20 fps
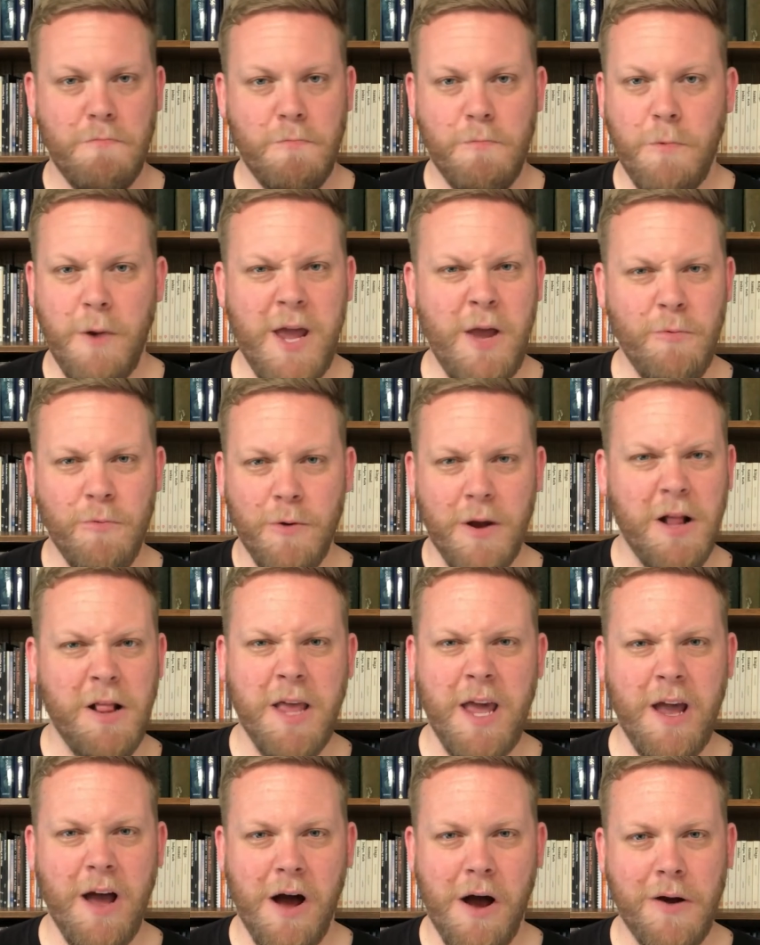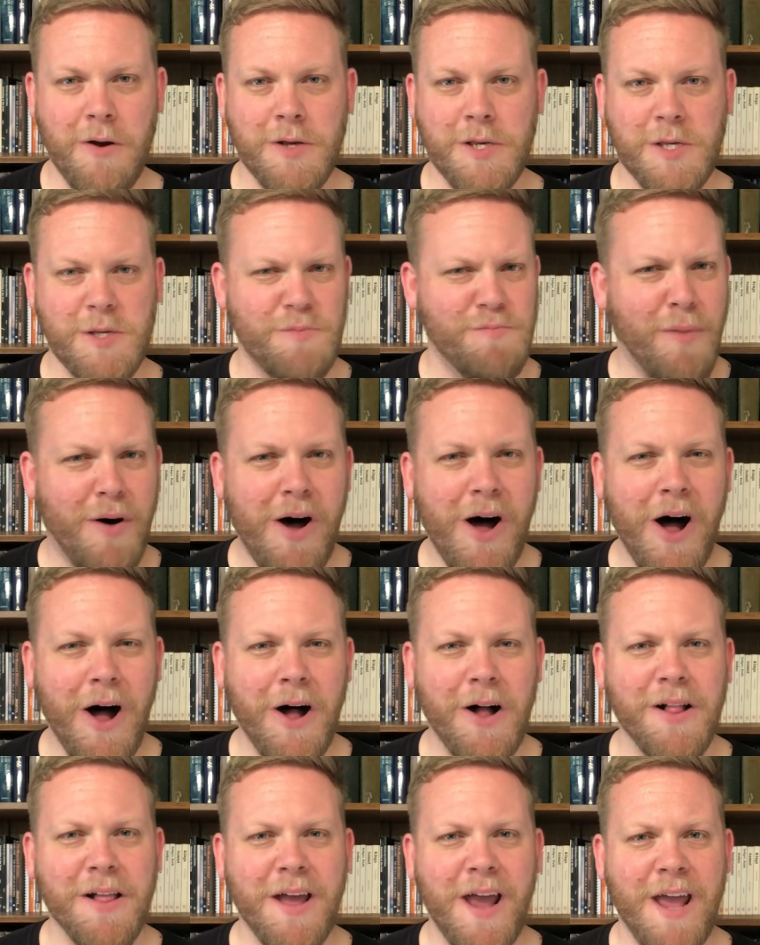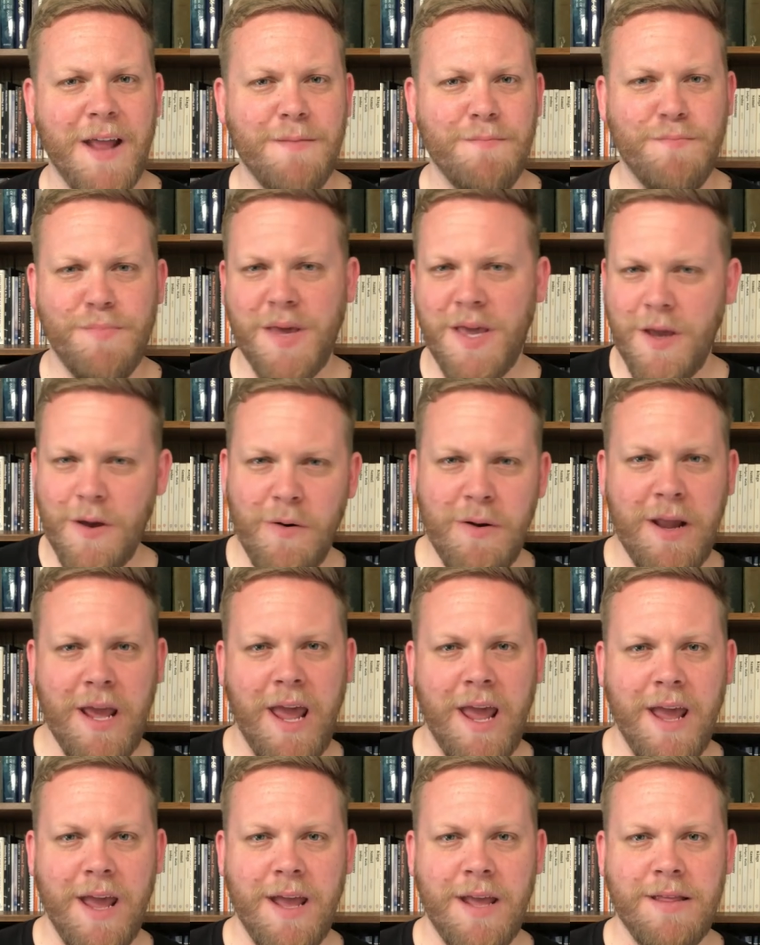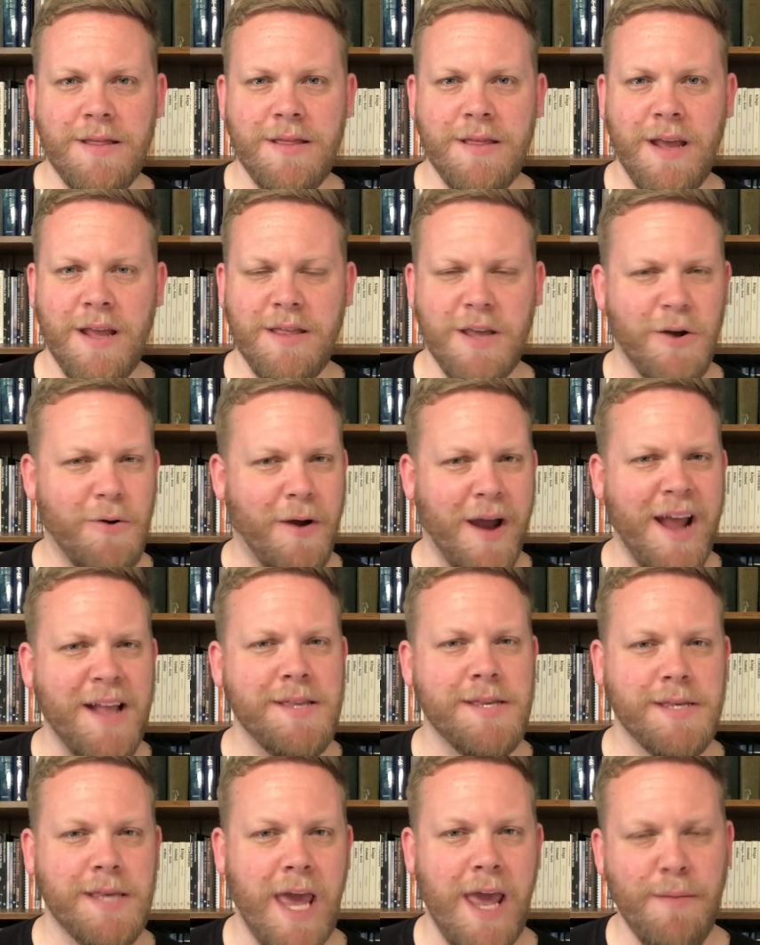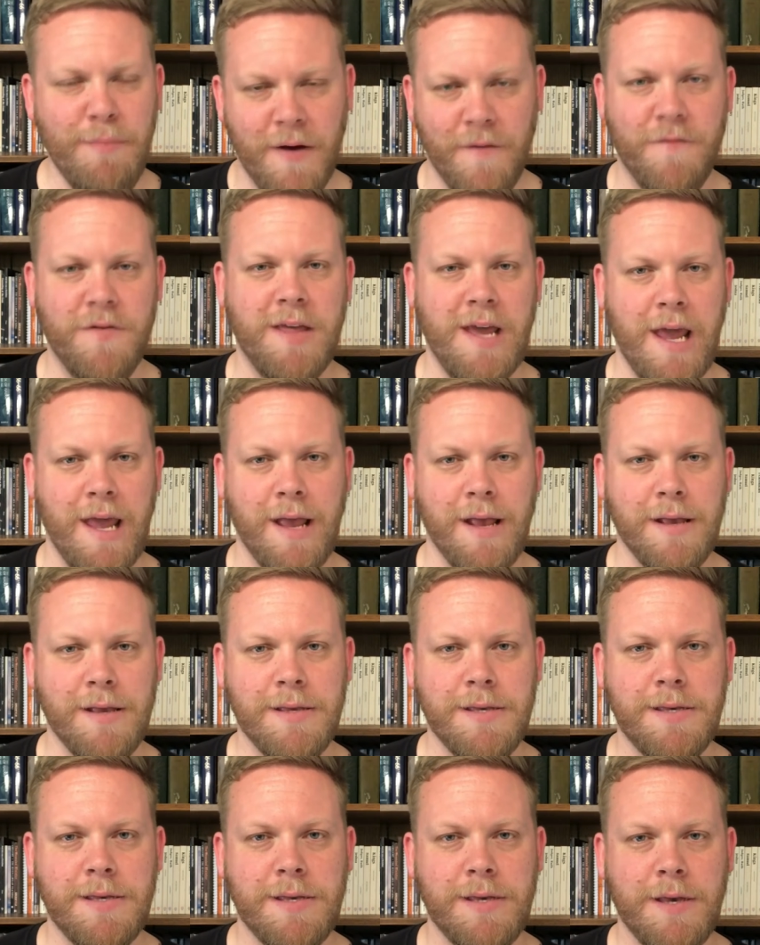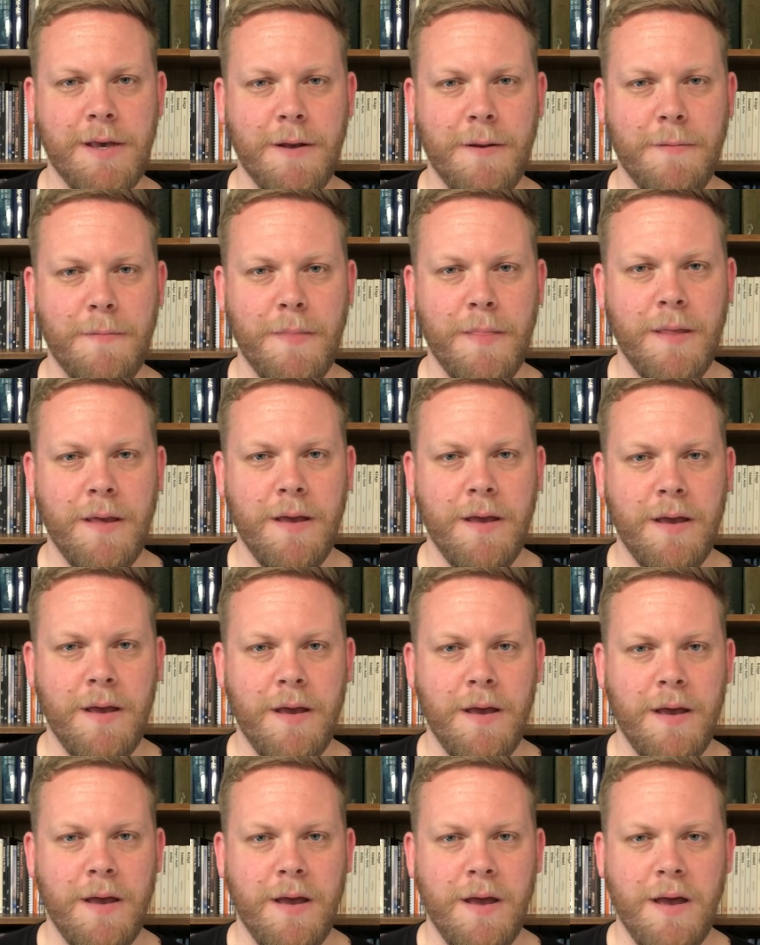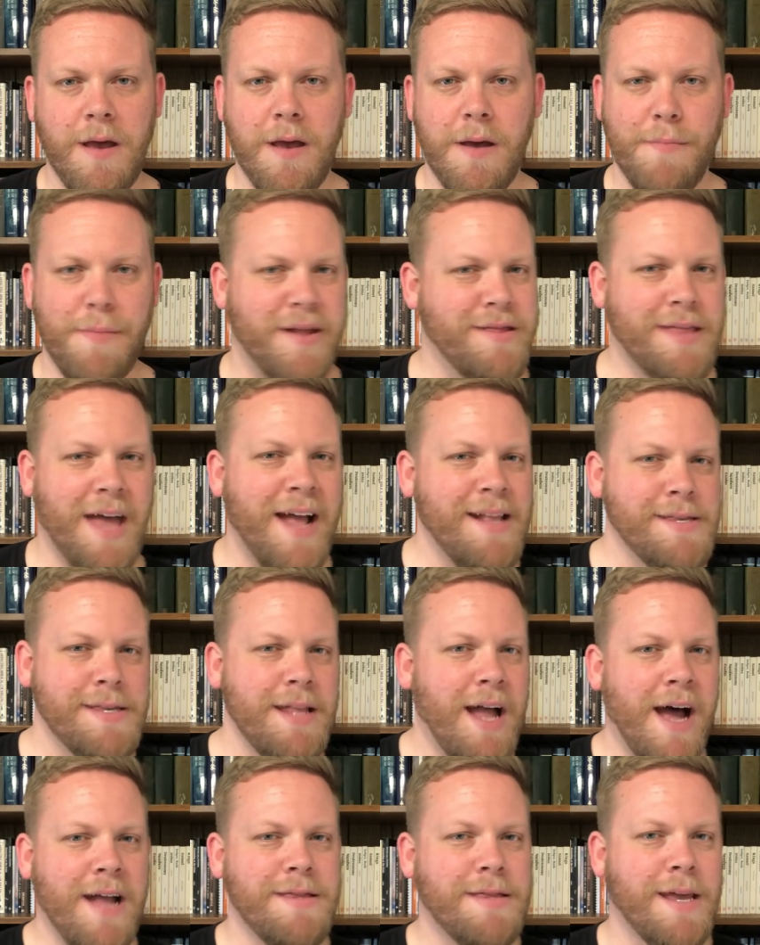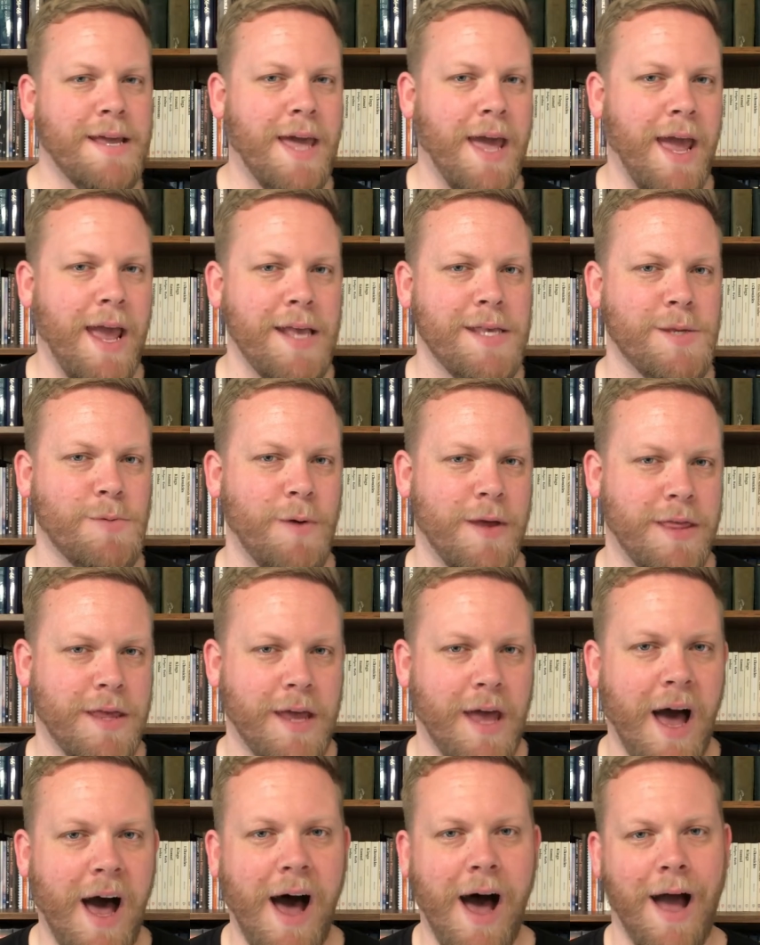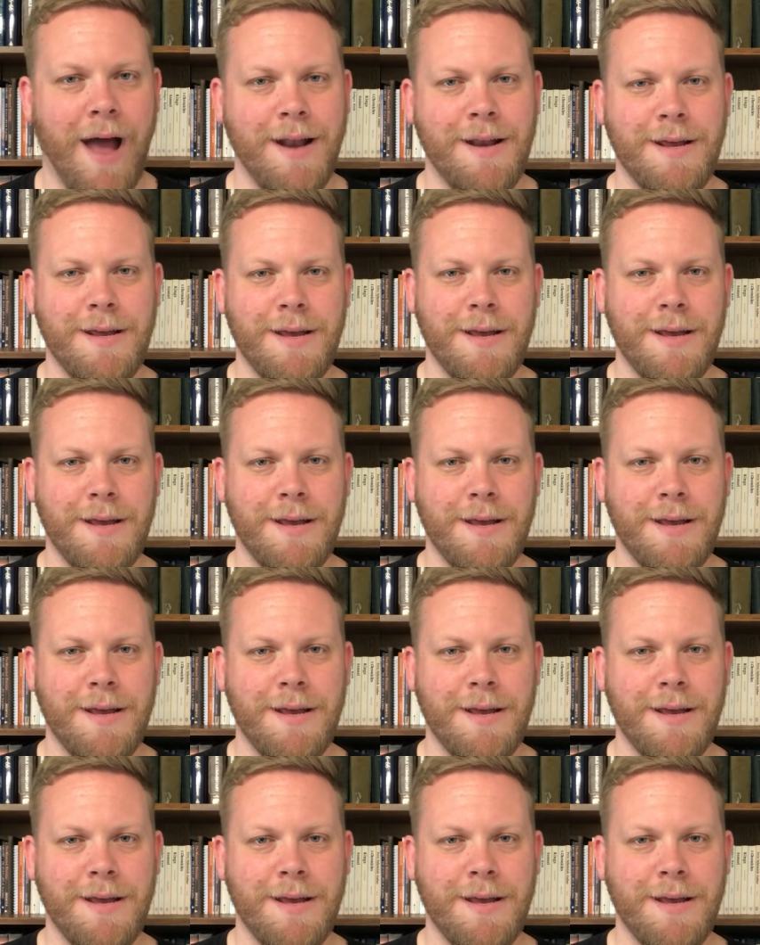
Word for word: we really are small and puny in, in the grand scheme of things. But that's not the case with God.